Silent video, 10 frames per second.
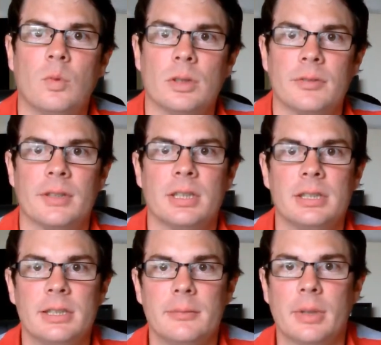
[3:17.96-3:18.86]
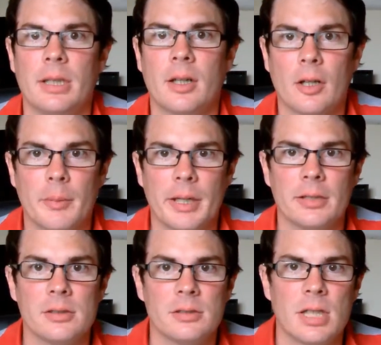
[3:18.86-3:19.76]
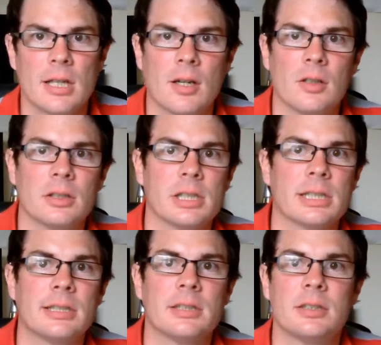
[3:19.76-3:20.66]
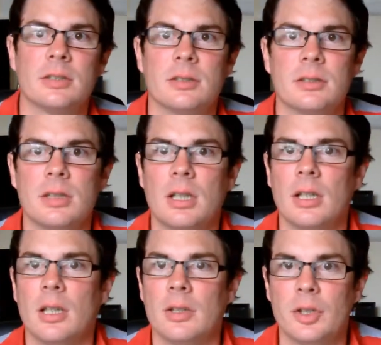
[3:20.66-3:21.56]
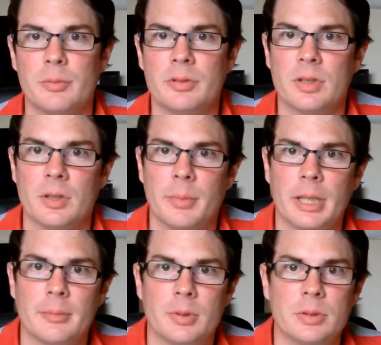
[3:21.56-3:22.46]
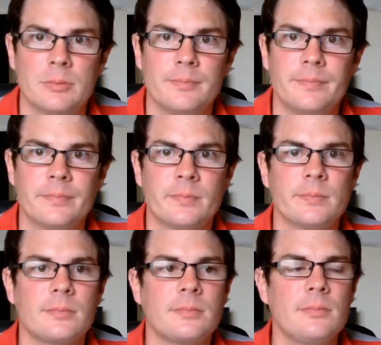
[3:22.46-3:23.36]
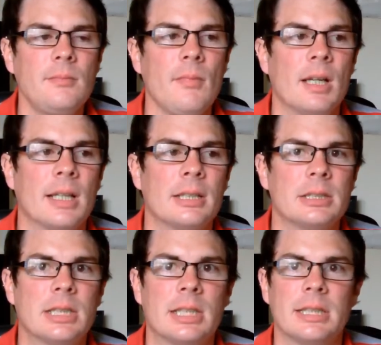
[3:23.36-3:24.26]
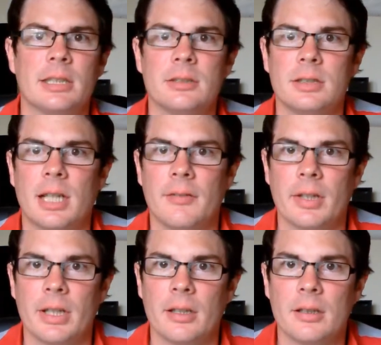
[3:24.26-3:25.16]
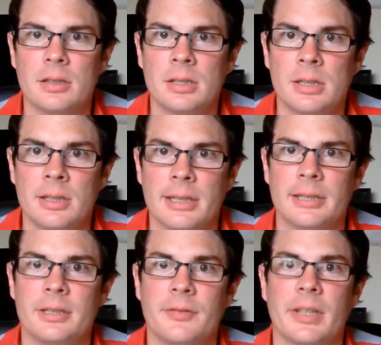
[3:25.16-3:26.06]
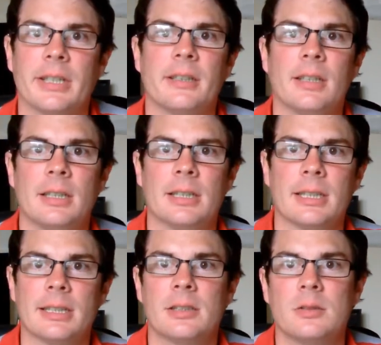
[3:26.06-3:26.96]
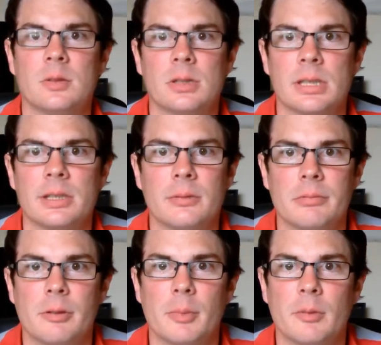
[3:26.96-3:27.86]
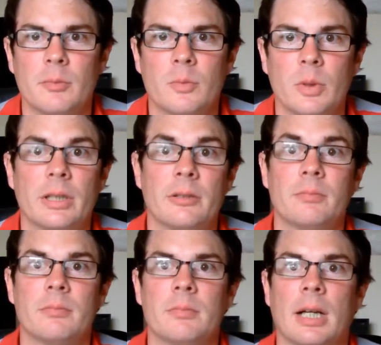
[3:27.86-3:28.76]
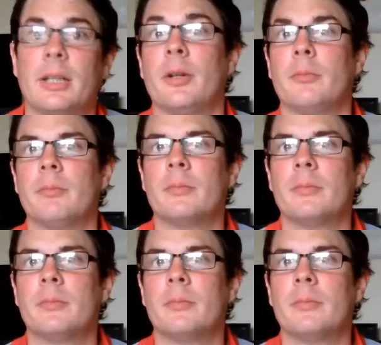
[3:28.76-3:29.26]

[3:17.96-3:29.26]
was eventually seen by occupational psychologists and numerous other people, and I was diagnosed as having a severe eye-hand coordination problem, which I do.